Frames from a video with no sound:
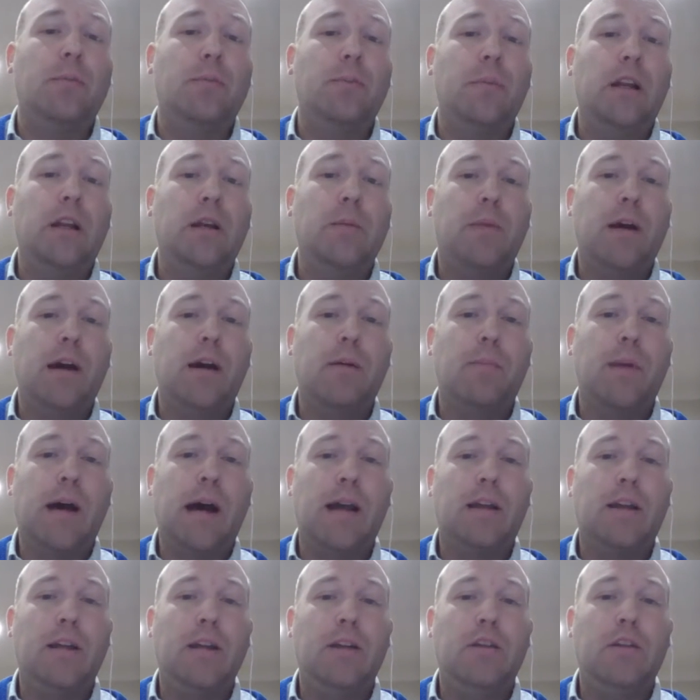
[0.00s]
million
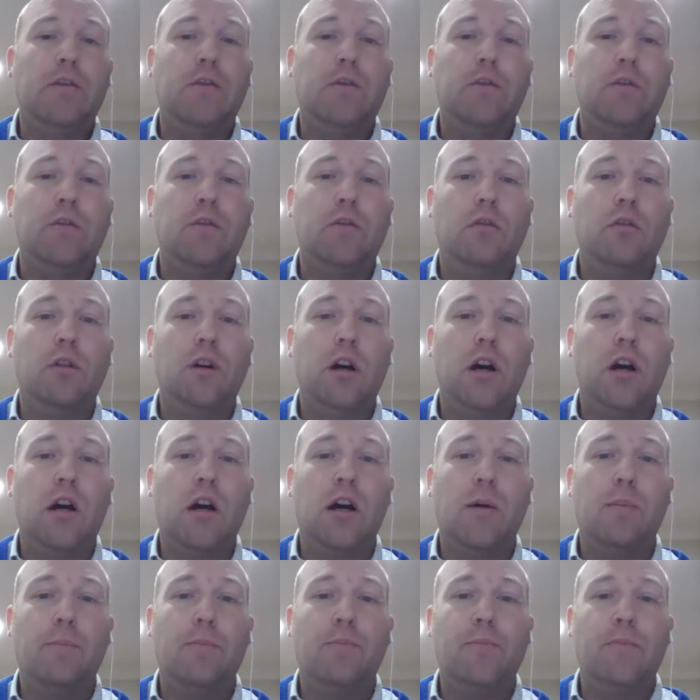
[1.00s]
package for
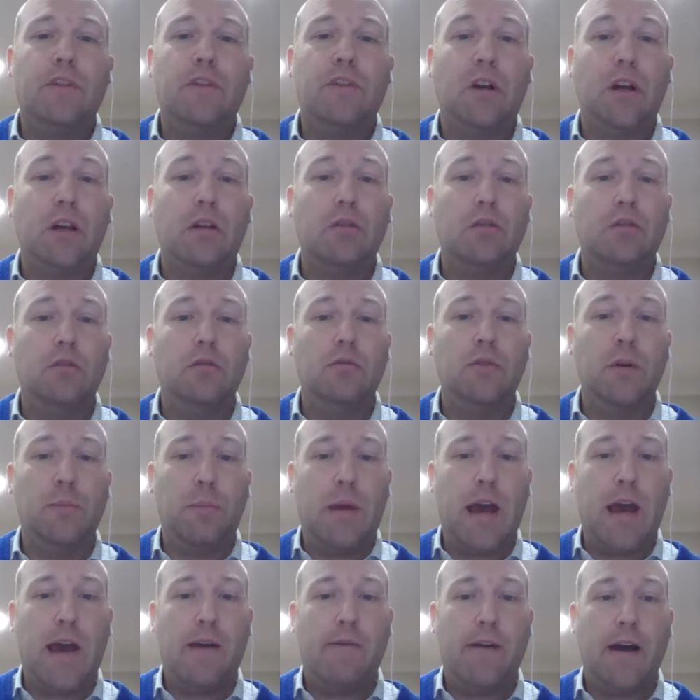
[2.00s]
cycle
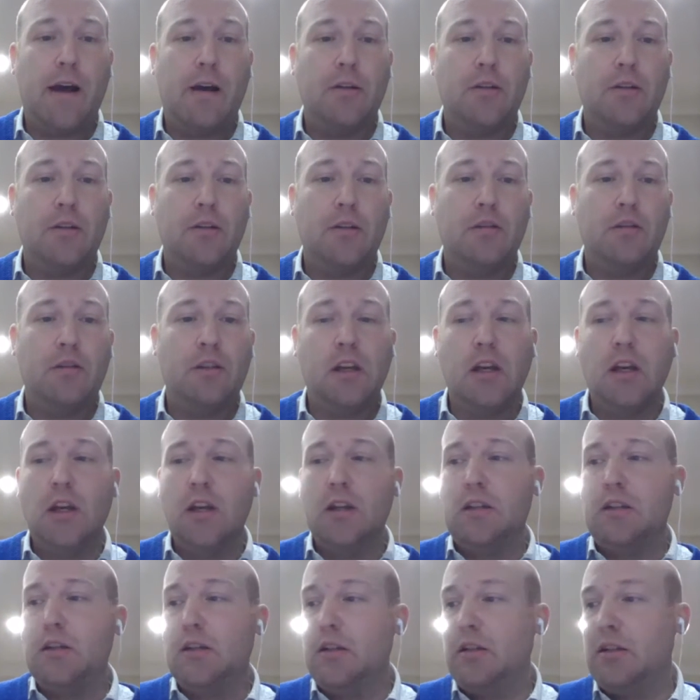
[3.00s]
repair vouchers
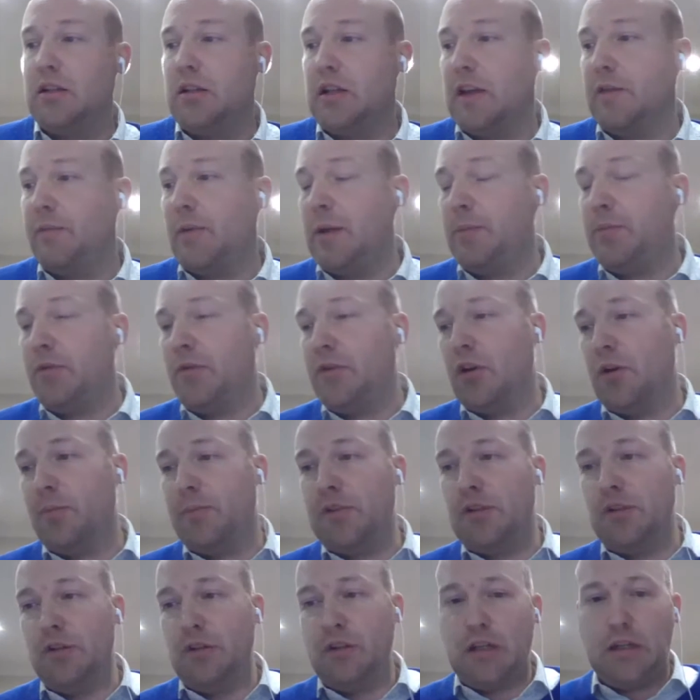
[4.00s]
to give people the
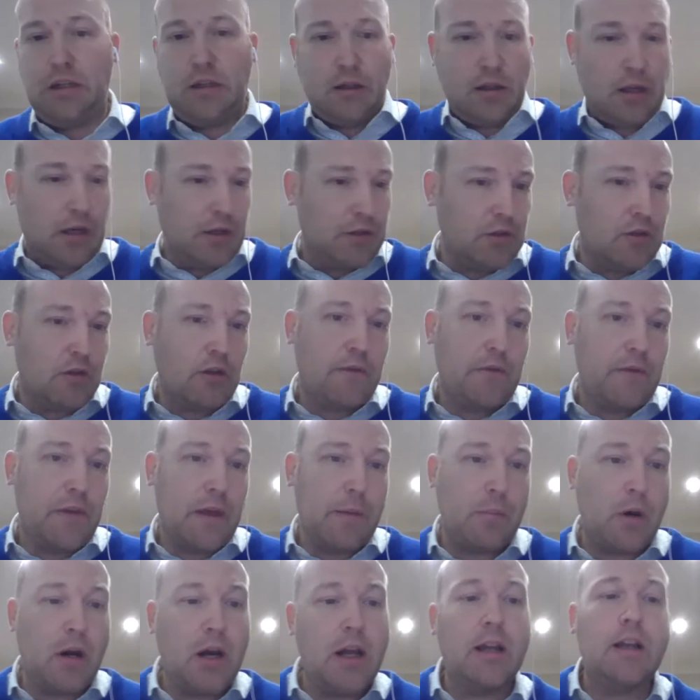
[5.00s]
opportunity to dust off
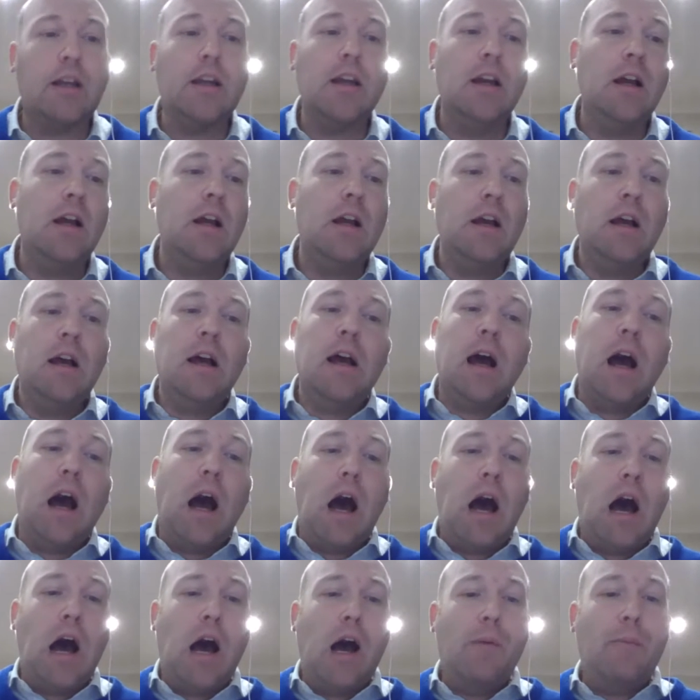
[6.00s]
their bike
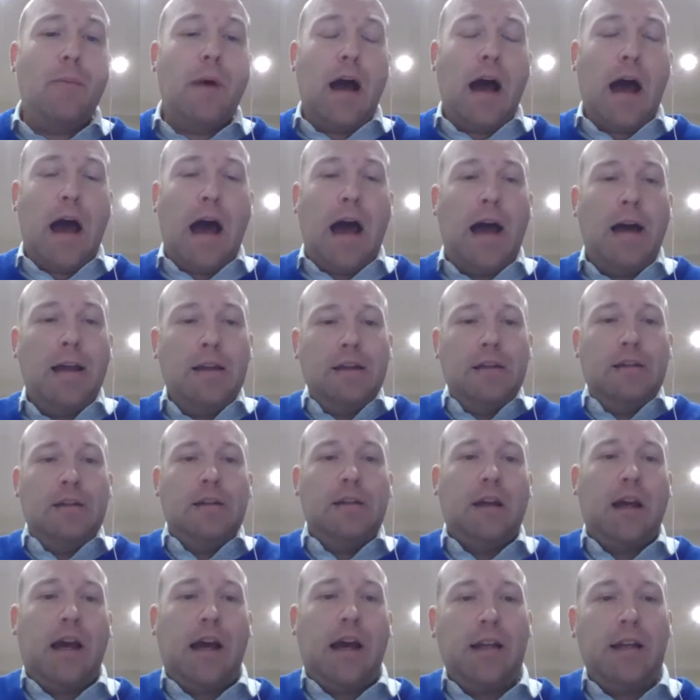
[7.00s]
and
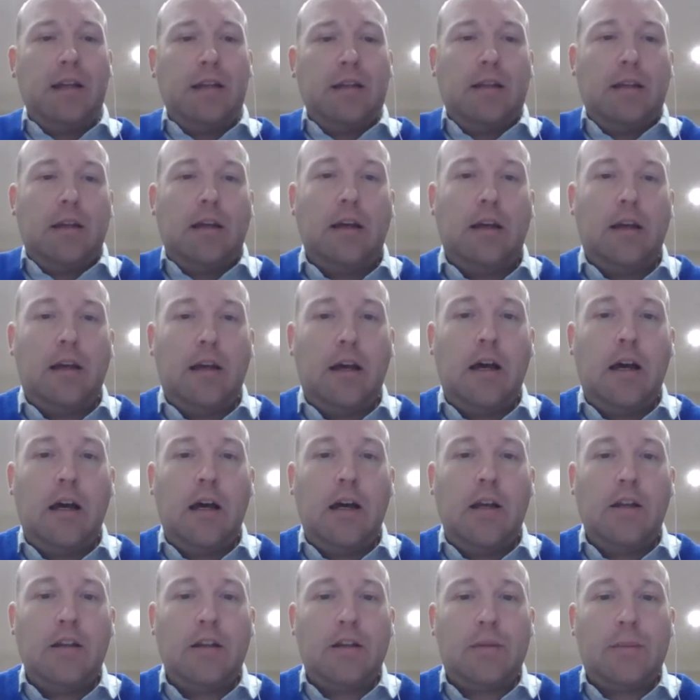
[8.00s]

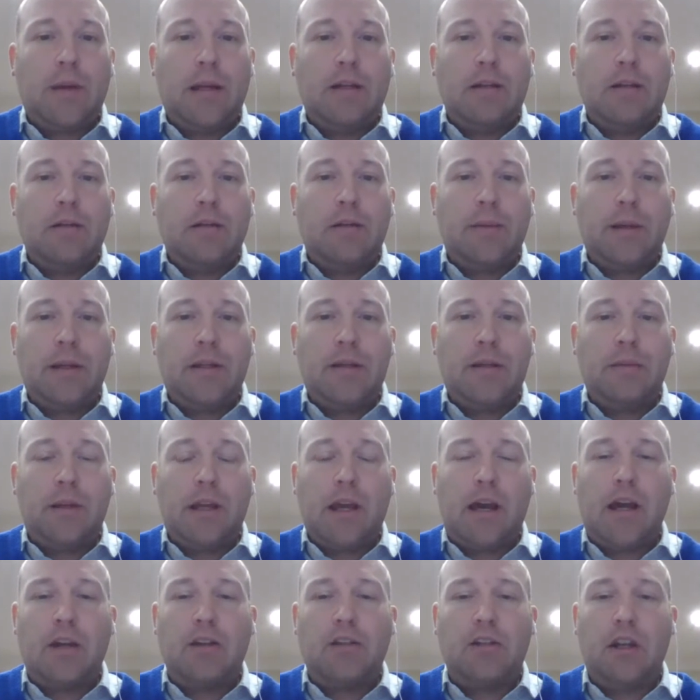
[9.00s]
spend some
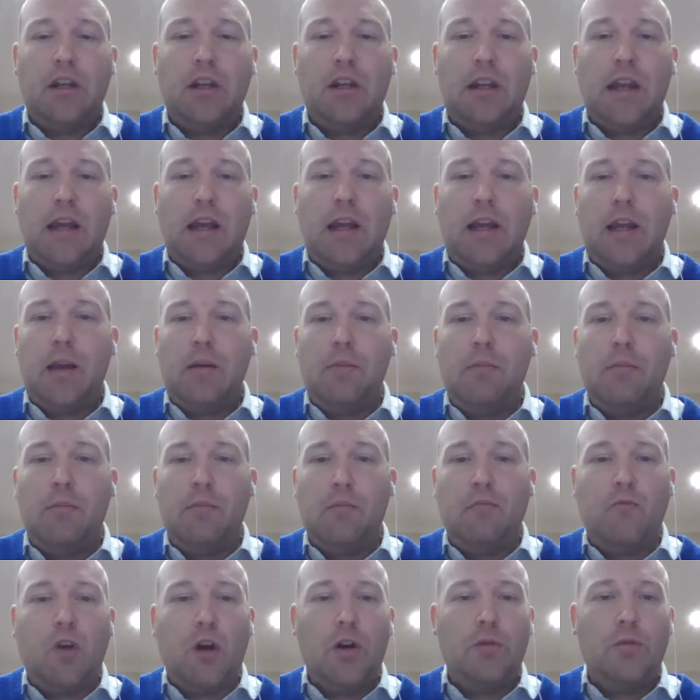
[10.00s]
cash in getting it
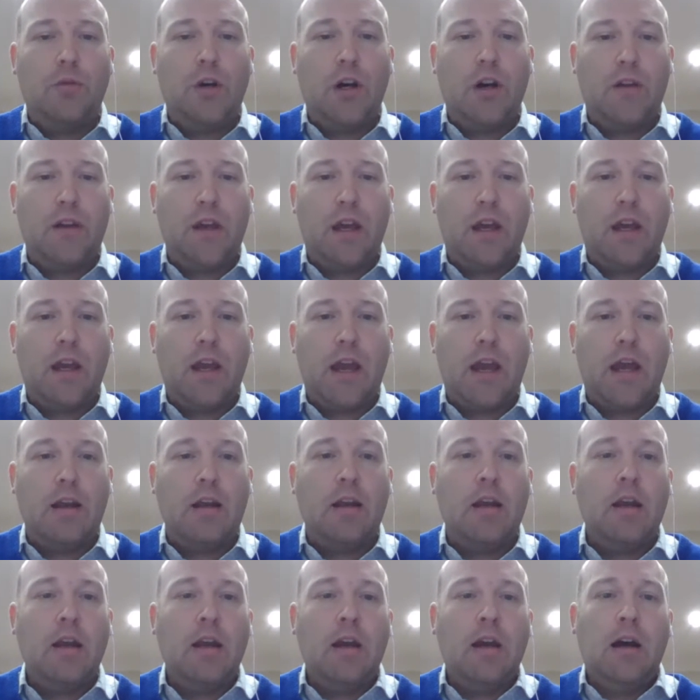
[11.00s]
roadworthy
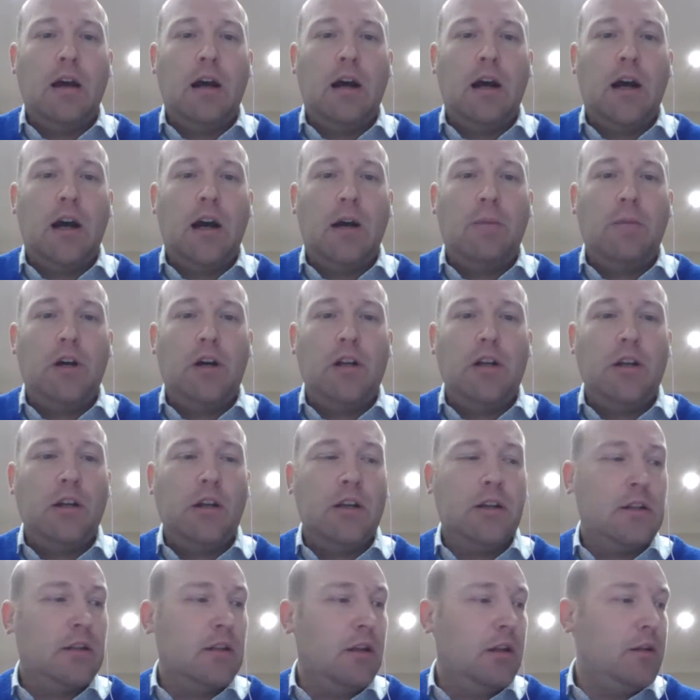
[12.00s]
again
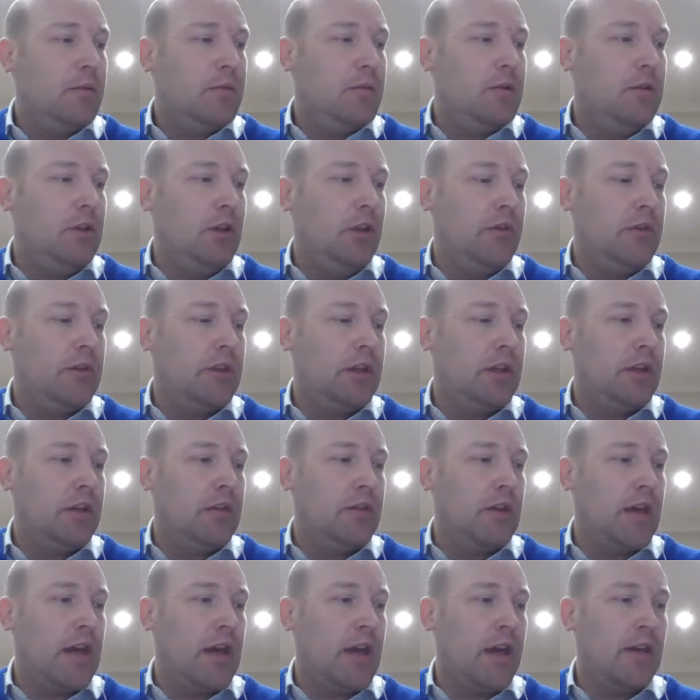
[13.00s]
and use it
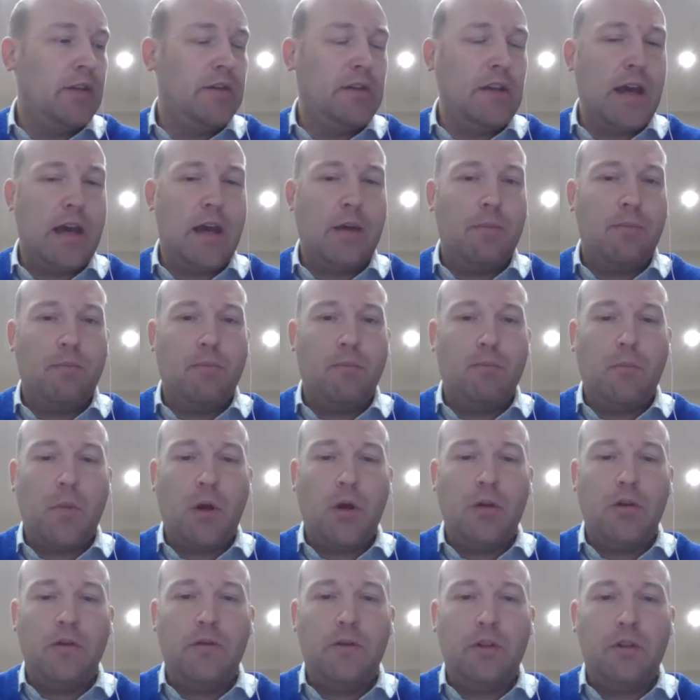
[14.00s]
as their
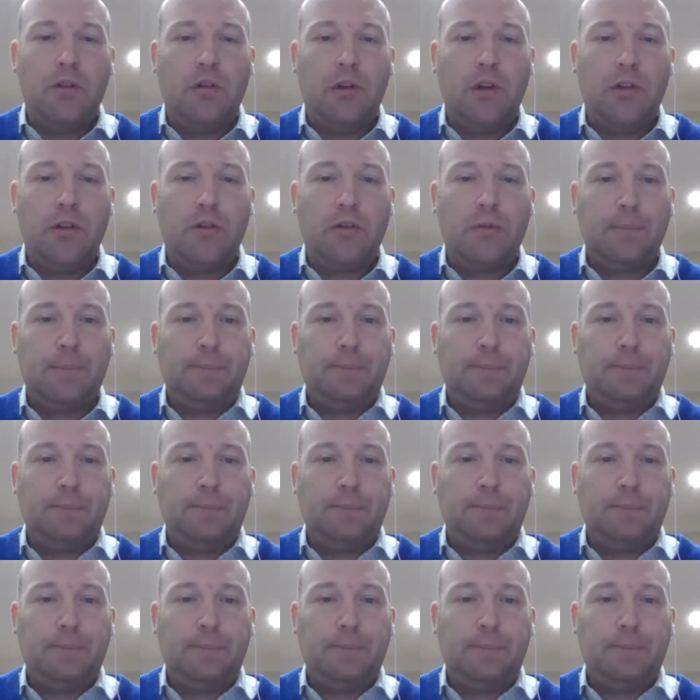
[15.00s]
mode of choice.